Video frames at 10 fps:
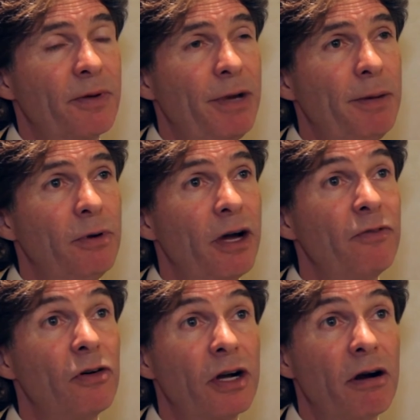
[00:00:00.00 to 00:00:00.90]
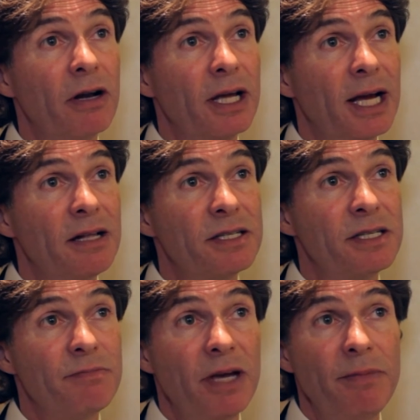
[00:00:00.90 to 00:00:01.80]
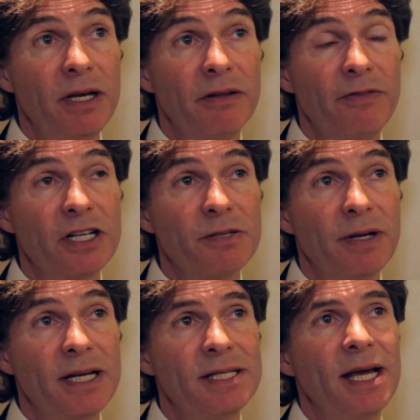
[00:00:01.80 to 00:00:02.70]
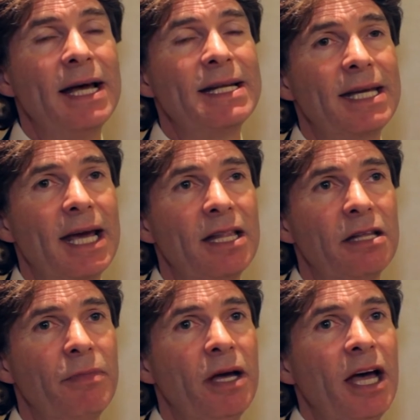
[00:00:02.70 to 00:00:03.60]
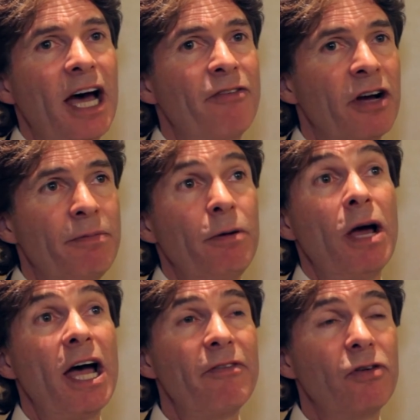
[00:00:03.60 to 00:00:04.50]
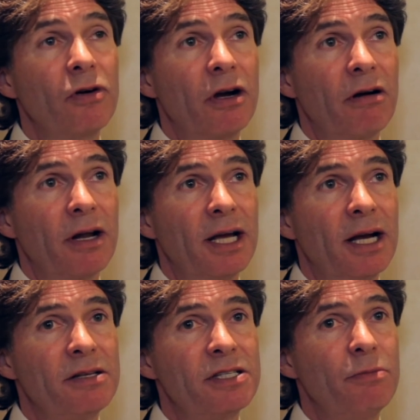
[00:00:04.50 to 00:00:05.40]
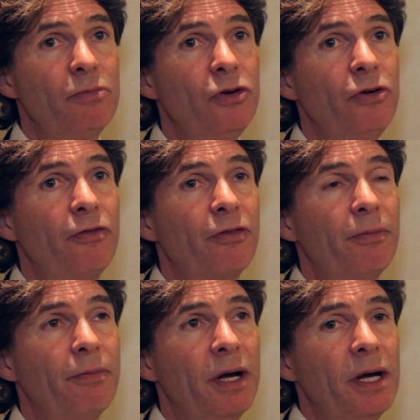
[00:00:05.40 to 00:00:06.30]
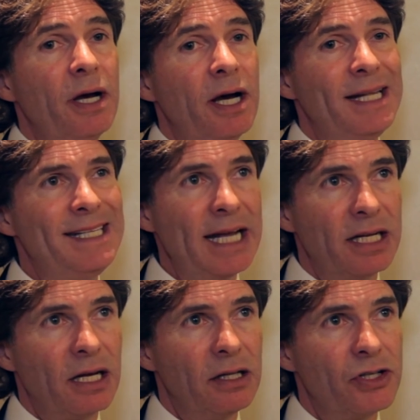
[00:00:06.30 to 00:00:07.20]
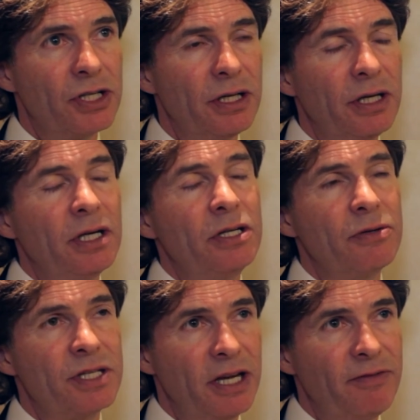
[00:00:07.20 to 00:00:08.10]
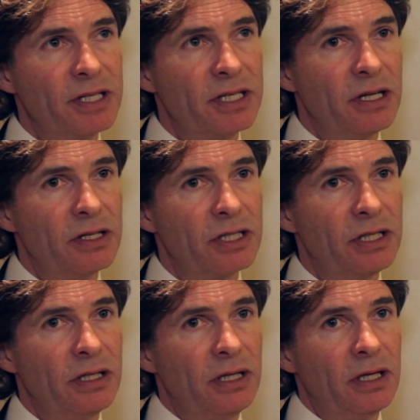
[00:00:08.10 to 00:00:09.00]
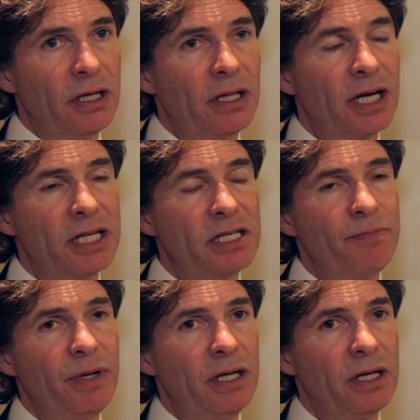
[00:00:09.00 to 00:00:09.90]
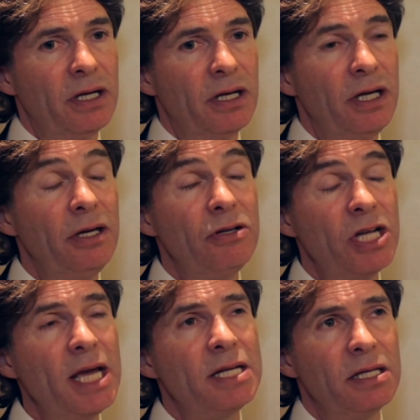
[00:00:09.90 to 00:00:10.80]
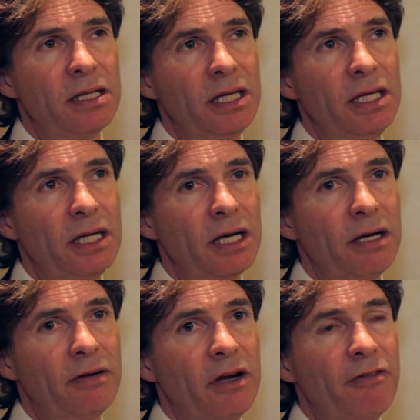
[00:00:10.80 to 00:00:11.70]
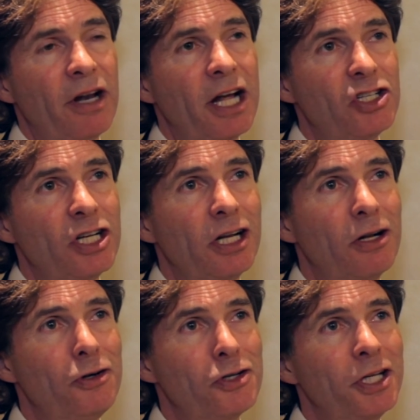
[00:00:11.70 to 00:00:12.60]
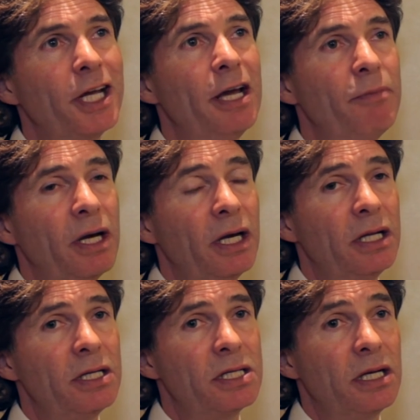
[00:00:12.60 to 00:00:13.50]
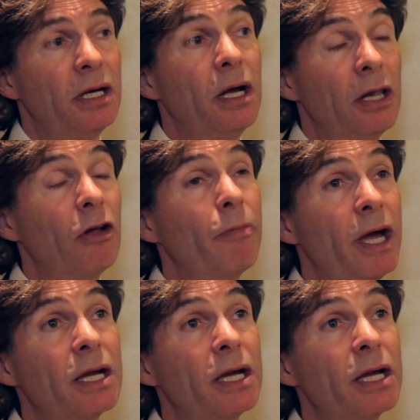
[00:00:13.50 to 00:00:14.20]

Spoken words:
people who haven't got current accounts maybe in the first place to get them, and for other people who have got current accounts to move from a debt culture to a savings culture. And that has been a huge hit in the financial inclusion game, and long may it